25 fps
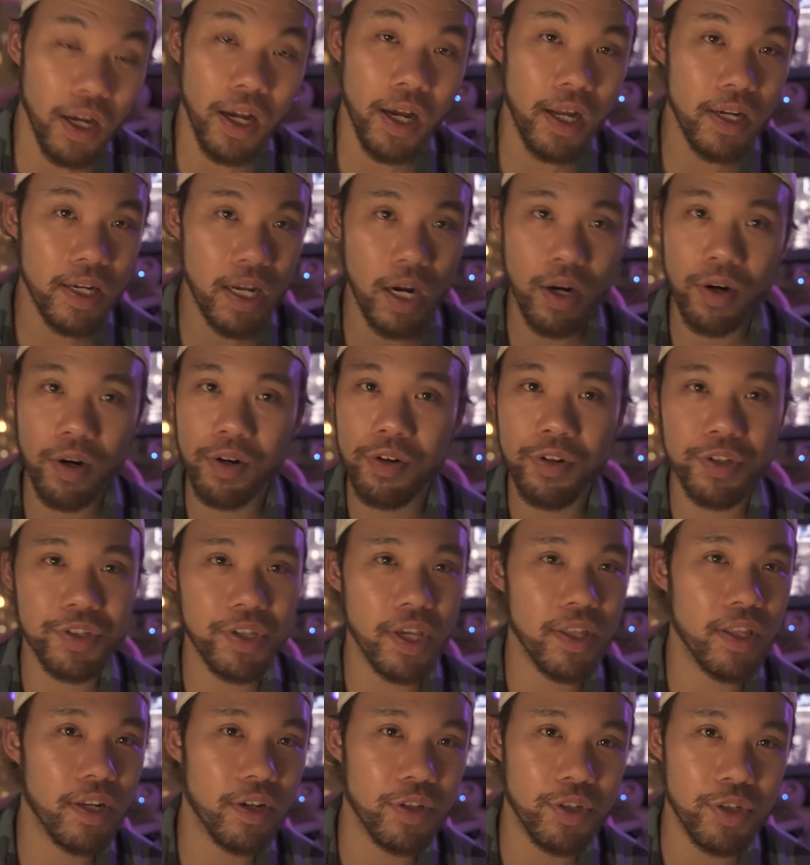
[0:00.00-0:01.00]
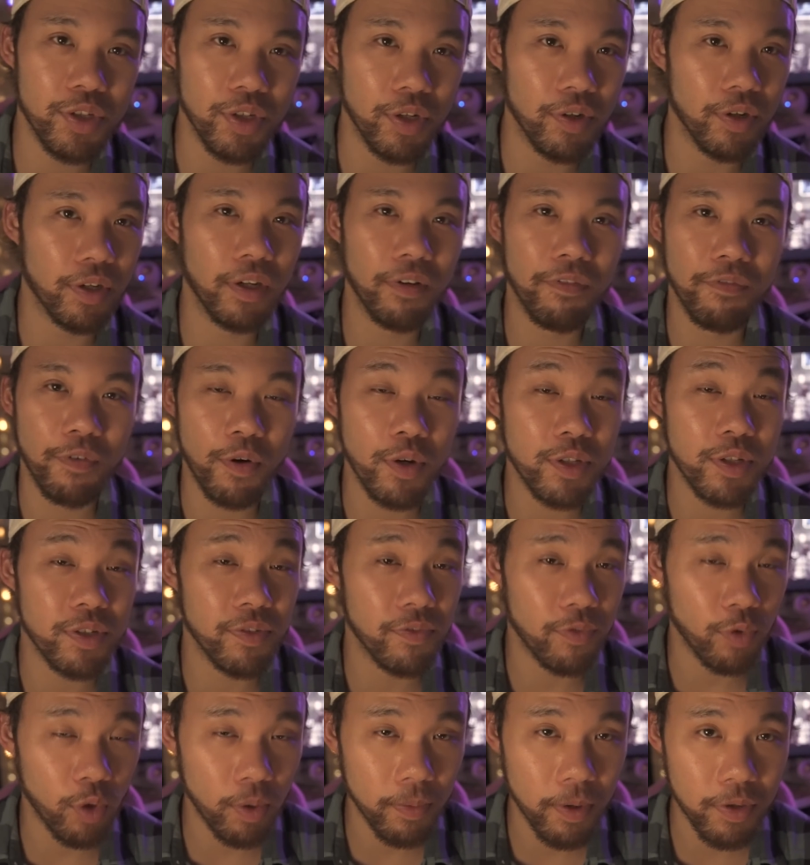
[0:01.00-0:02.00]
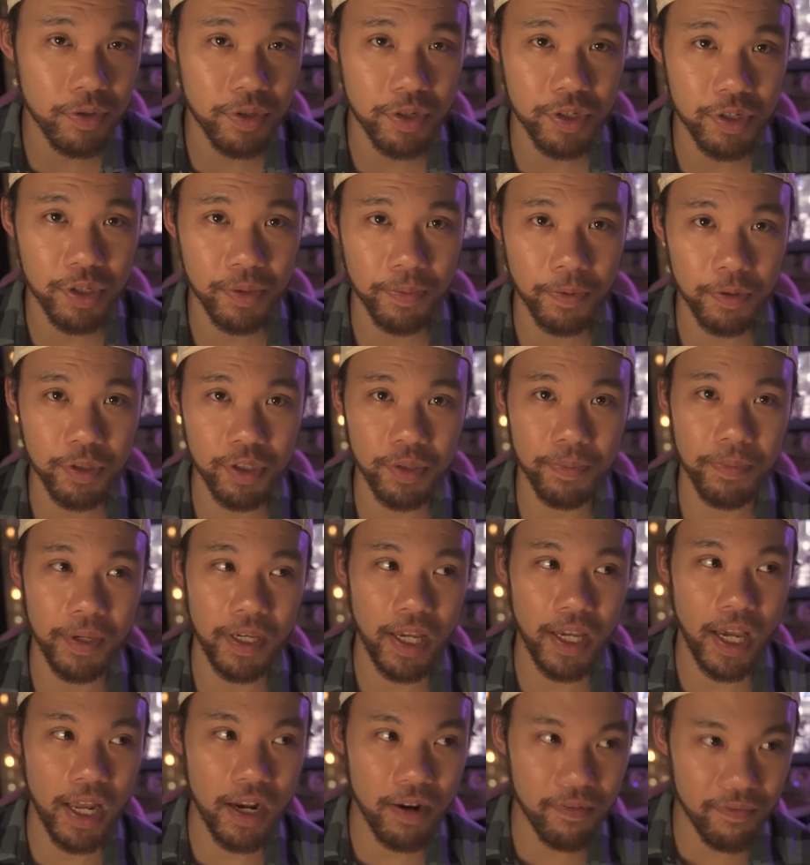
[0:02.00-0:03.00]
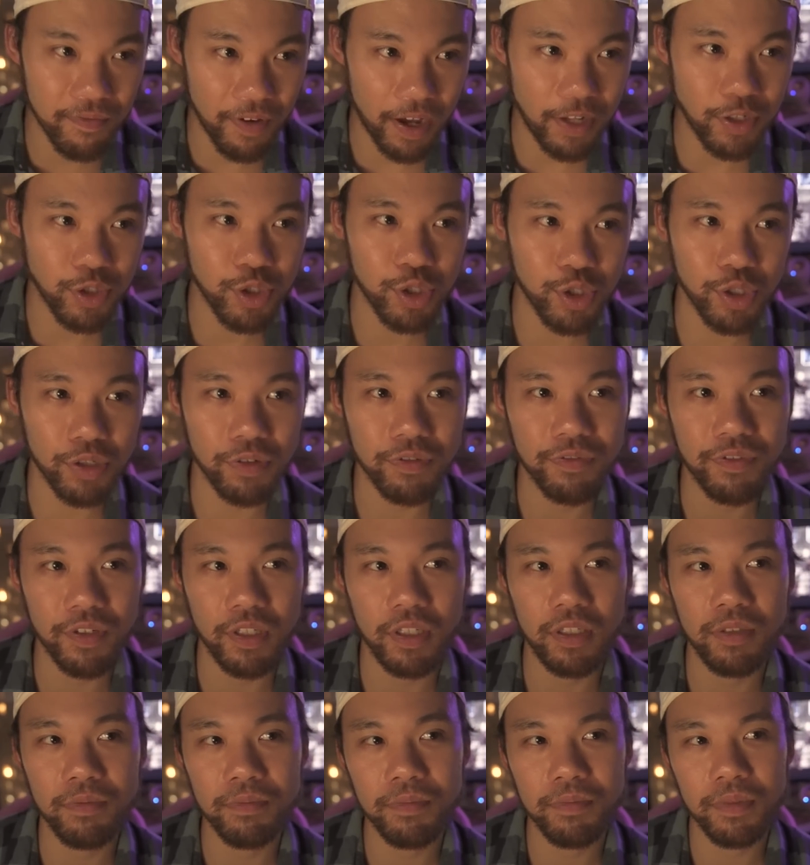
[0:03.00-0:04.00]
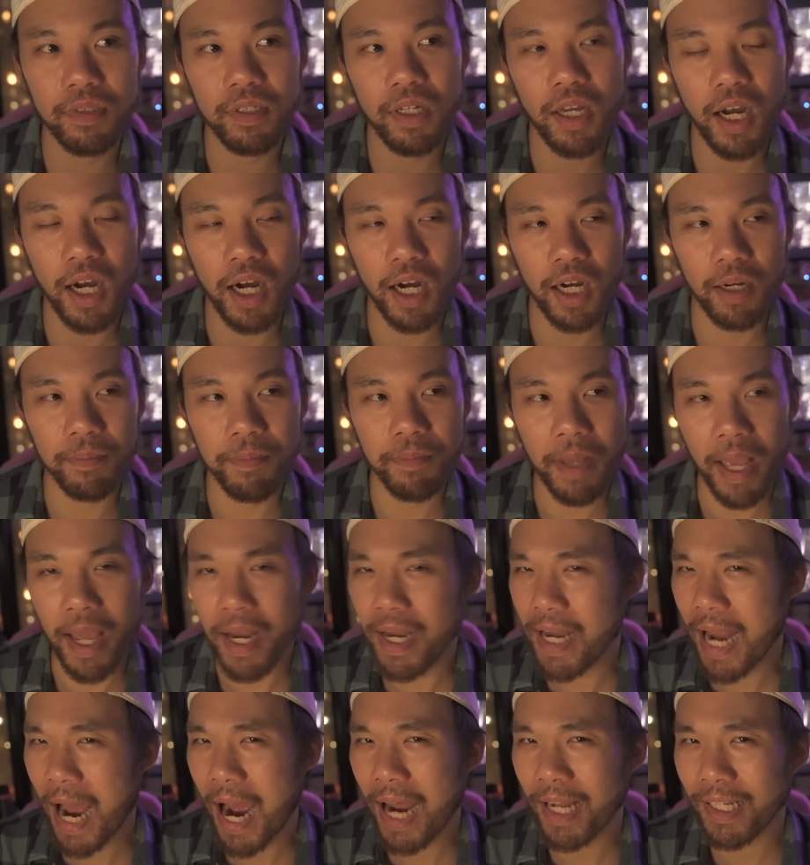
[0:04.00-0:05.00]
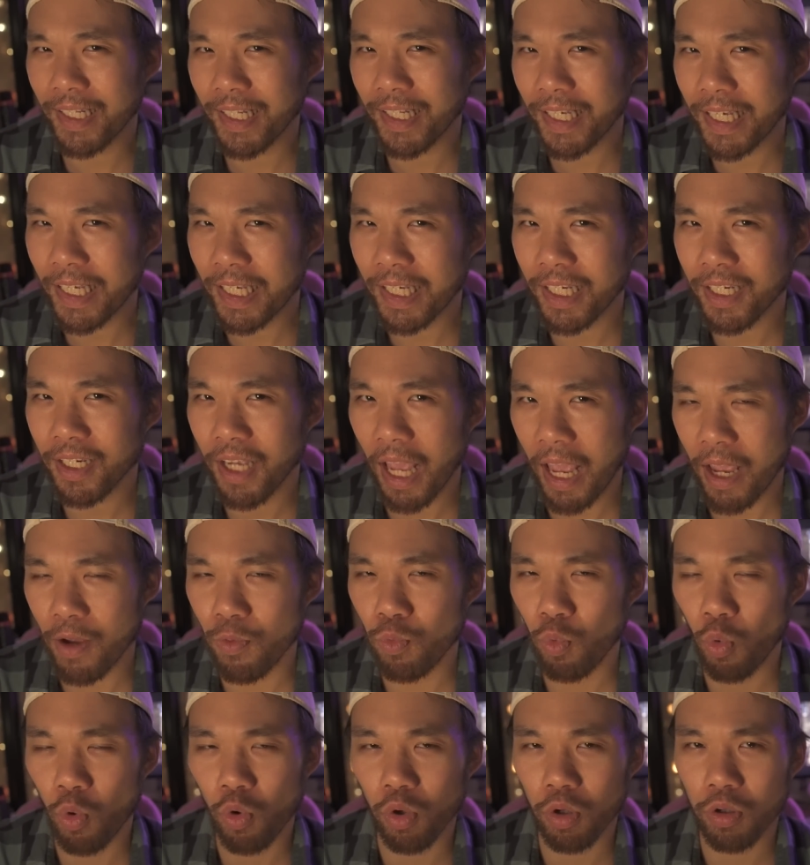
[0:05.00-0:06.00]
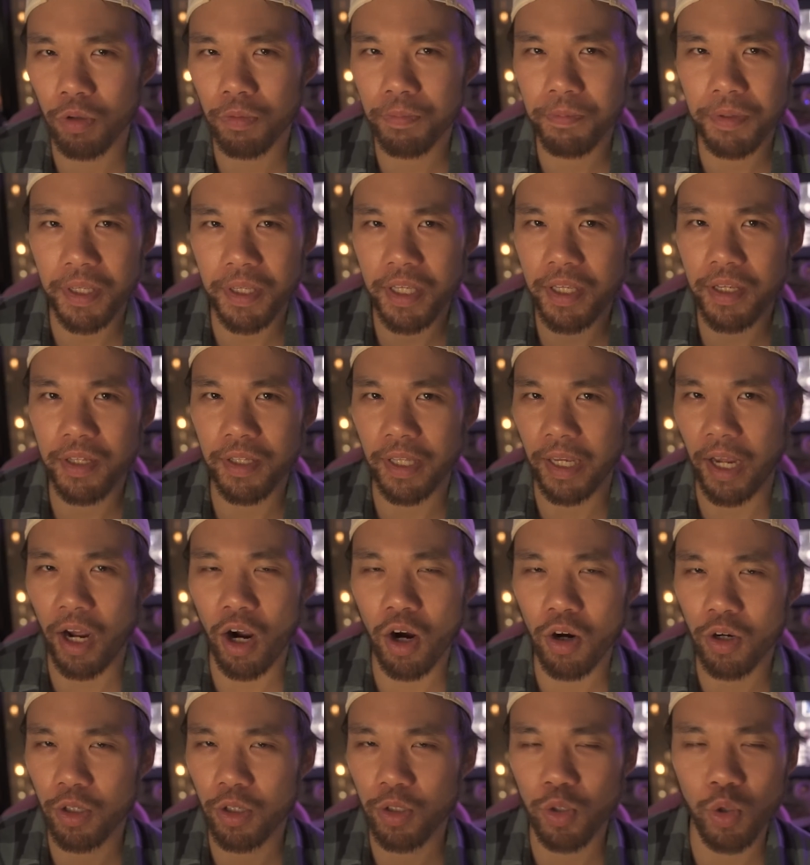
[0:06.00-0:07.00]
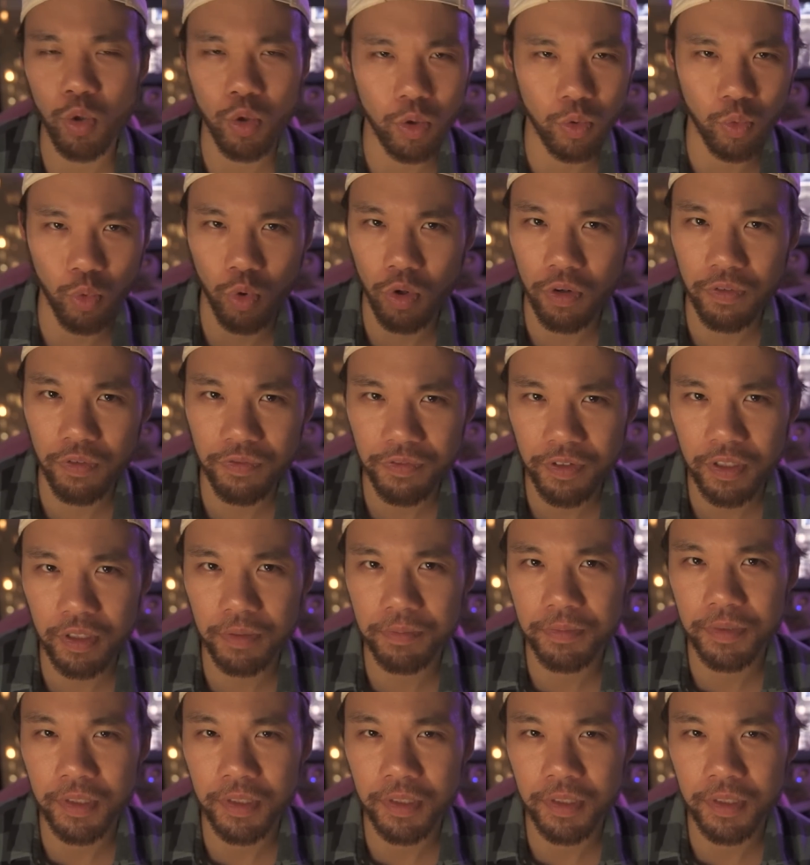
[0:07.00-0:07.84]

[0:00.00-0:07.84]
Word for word: Now, I understand that Ahsoka, first and foremost, is supposed to be an adventure film um, and not like a war, like a hardcore war film.